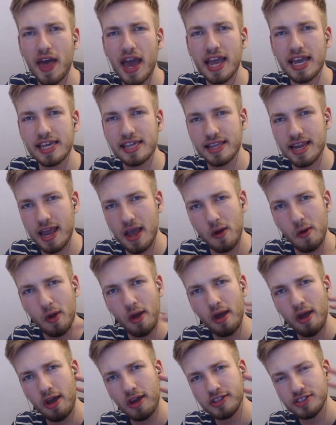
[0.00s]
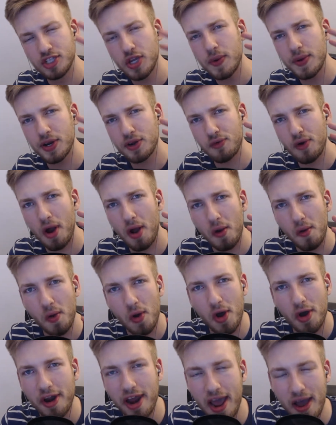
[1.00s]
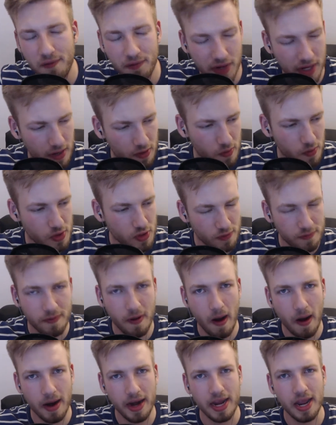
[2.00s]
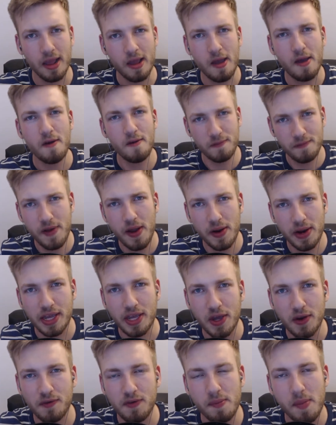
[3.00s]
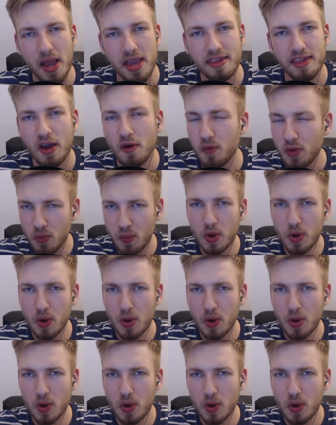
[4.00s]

That is now 2 in a row on our videos, which is very, very good for myself.